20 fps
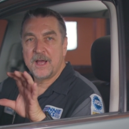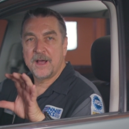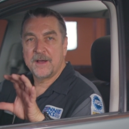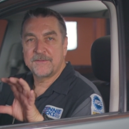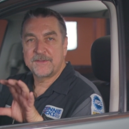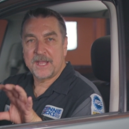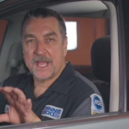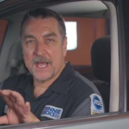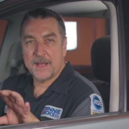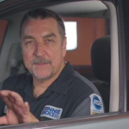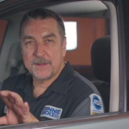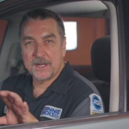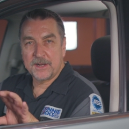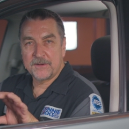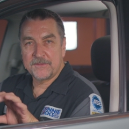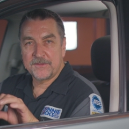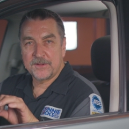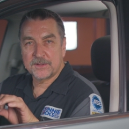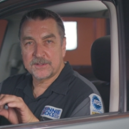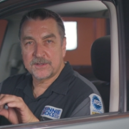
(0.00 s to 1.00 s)
of cabin
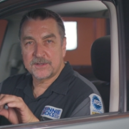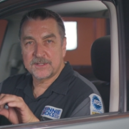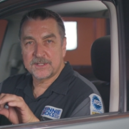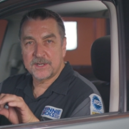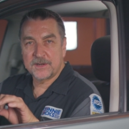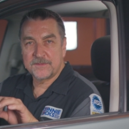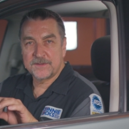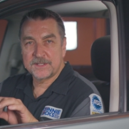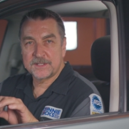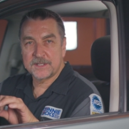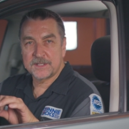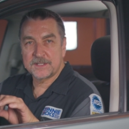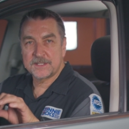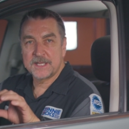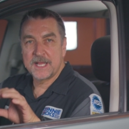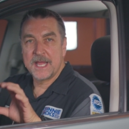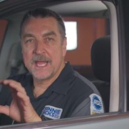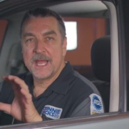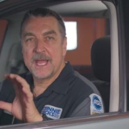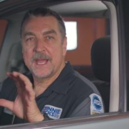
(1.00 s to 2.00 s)
air filter
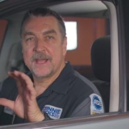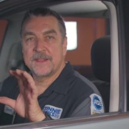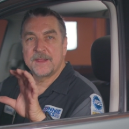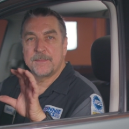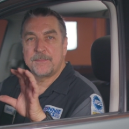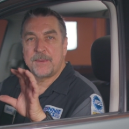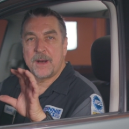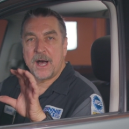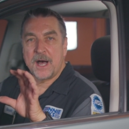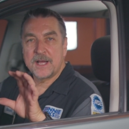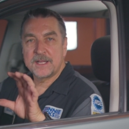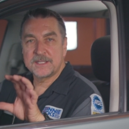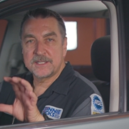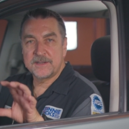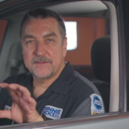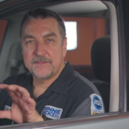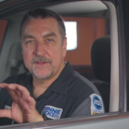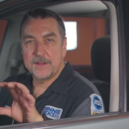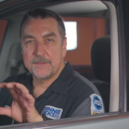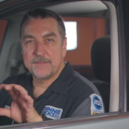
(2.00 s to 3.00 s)
services and the
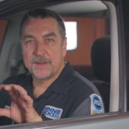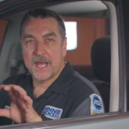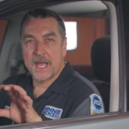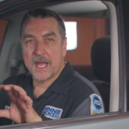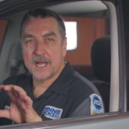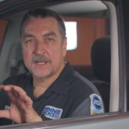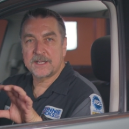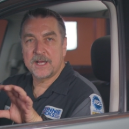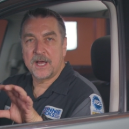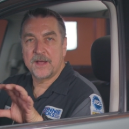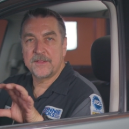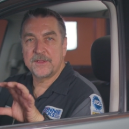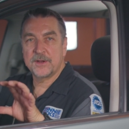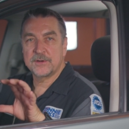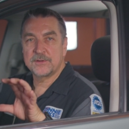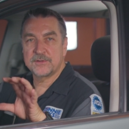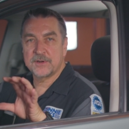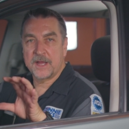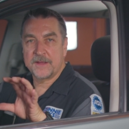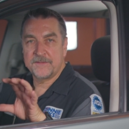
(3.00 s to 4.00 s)
positive impact on
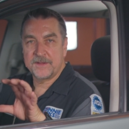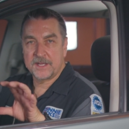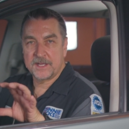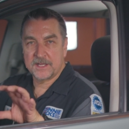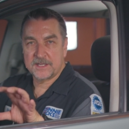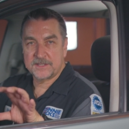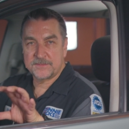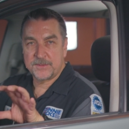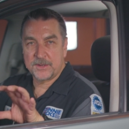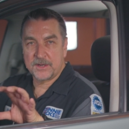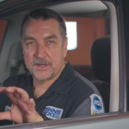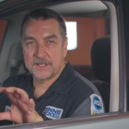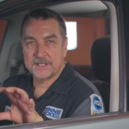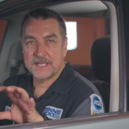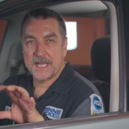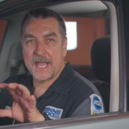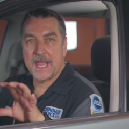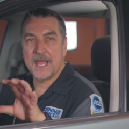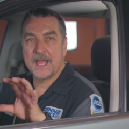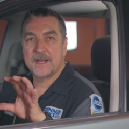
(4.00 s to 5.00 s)
their driving
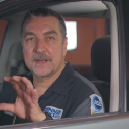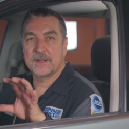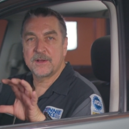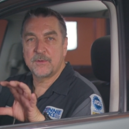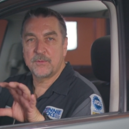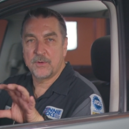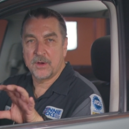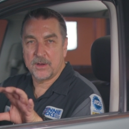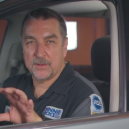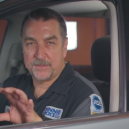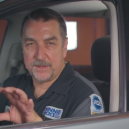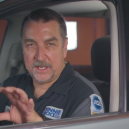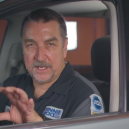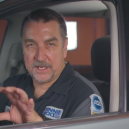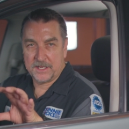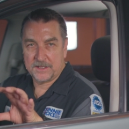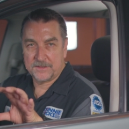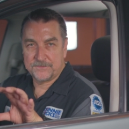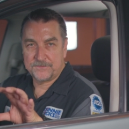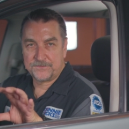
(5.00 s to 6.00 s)
experience and
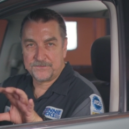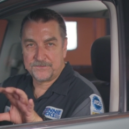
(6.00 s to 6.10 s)
well-being.